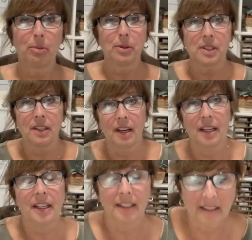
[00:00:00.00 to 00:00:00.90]
trouble
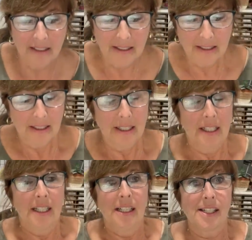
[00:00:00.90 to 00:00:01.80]
tonight.
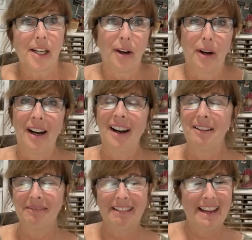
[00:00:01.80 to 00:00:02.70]
So
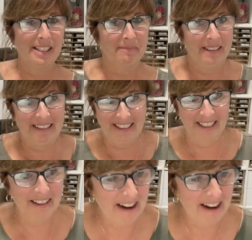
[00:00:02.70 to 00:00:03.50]
I'm glad to be here.